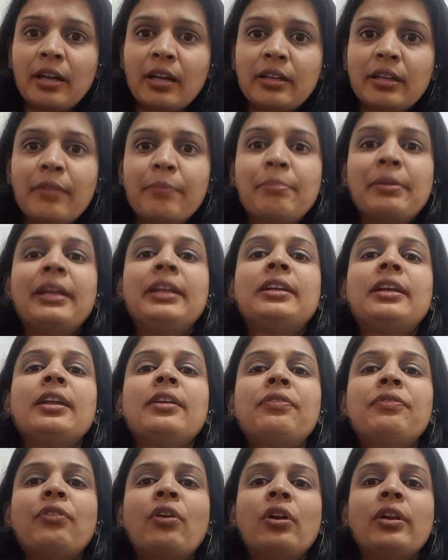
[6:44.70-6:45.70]
completely
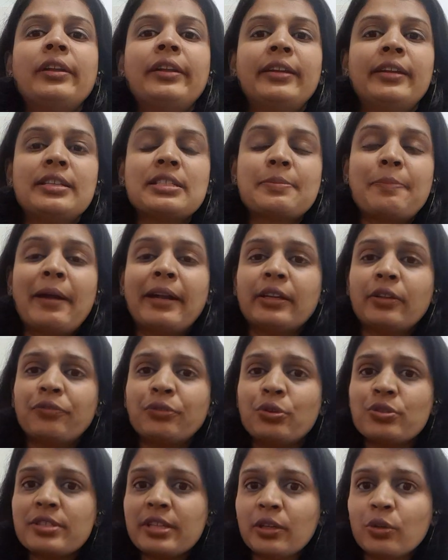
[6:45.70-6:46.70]
falling in spite of
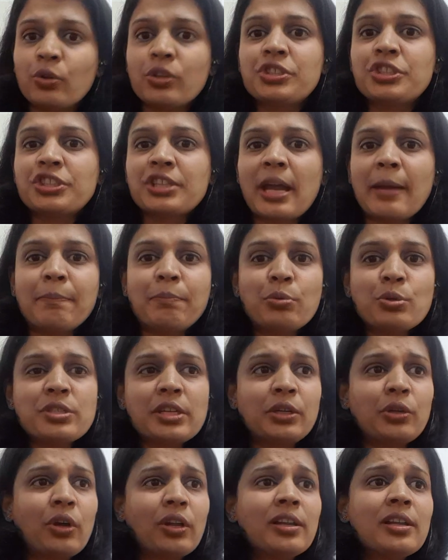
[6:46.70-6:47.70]
using good shampoos
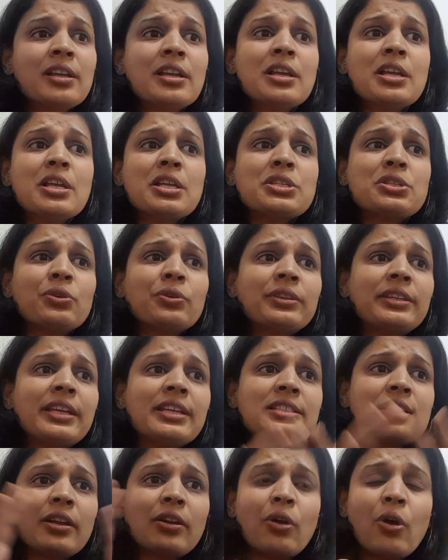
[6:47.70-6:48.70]
and all. So
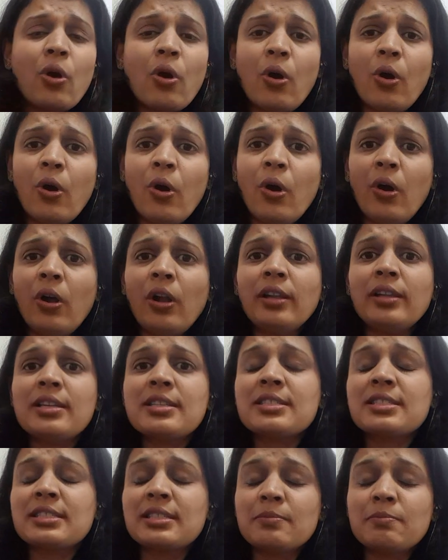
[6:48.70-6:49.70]
these are all the
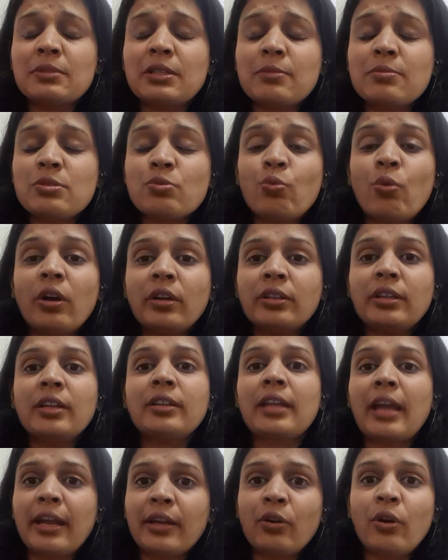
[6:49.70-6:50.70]
symptoms what the
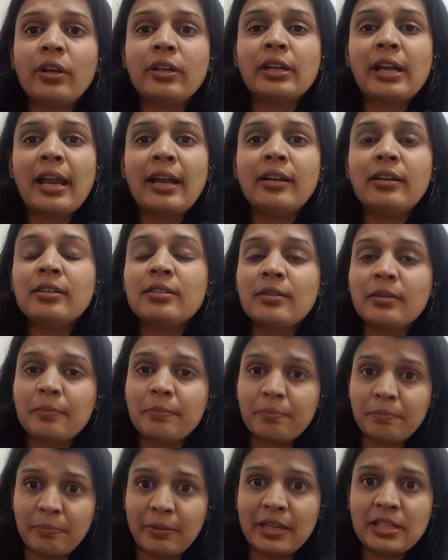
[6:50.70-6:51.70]
thyroid gland
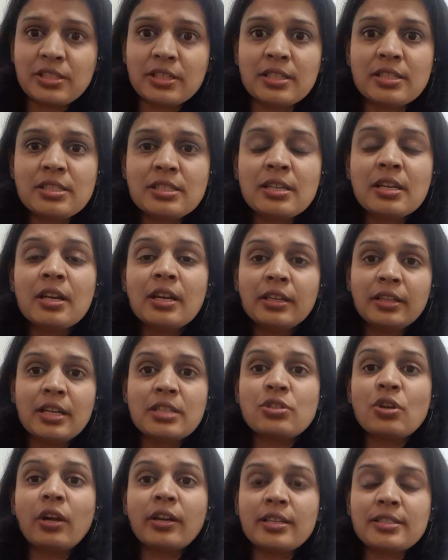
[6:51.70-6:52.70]
patients
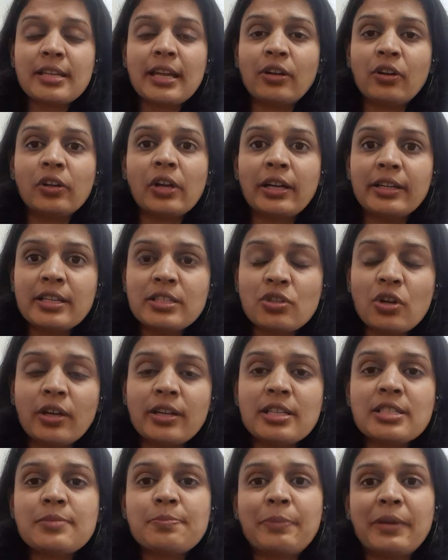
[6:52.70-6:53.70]
disorders, thyroid gland
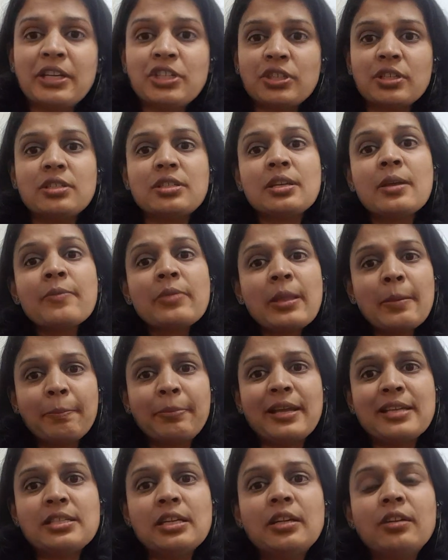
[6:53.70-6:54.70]
disorders patients
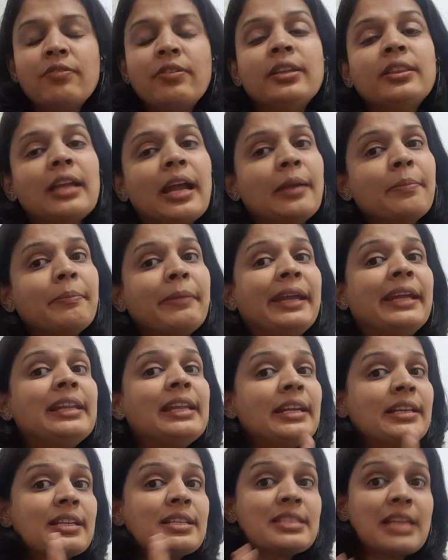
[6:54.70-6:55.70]
present with, and mainly
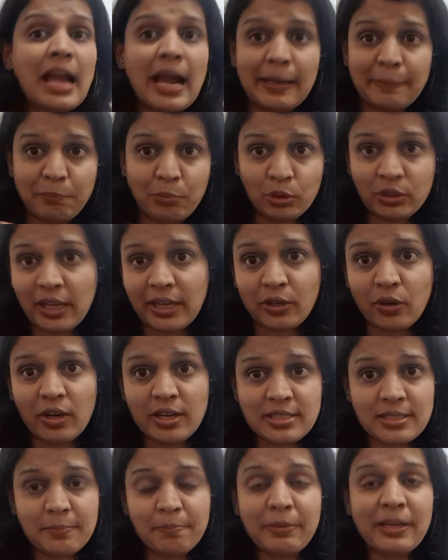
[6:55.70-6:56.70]
it is
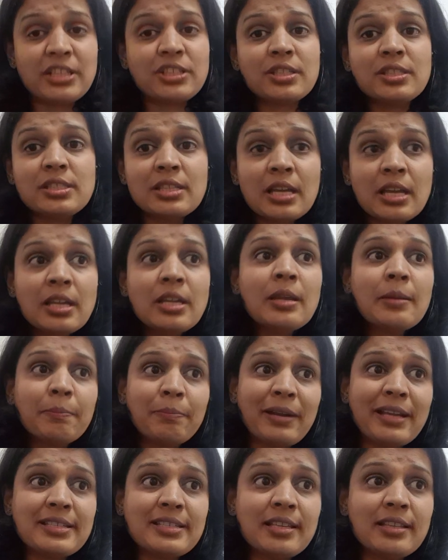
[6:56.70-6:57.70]
hypothyroidism patients
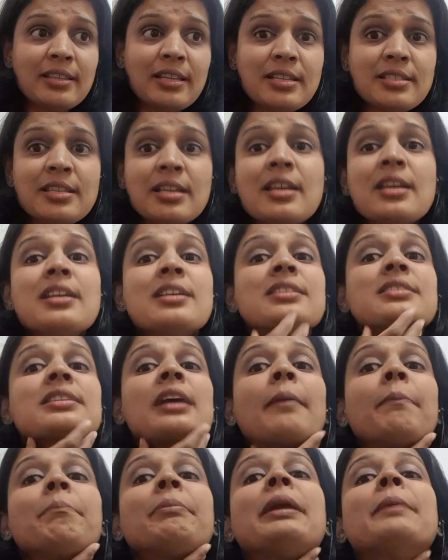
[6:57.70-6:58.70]
present this.
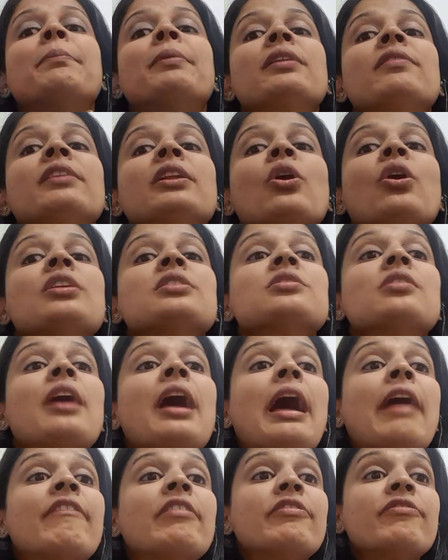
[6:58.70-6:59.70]
Some people will also
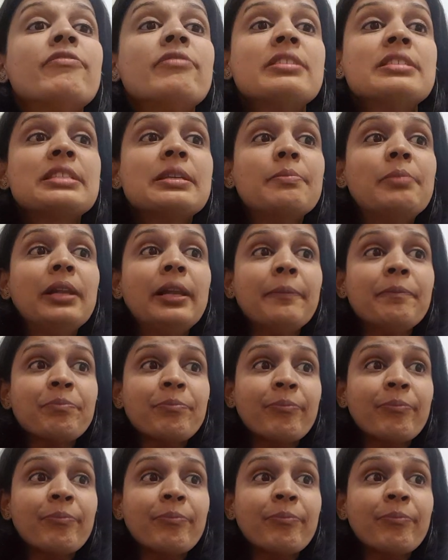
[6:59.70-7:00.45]
have a visible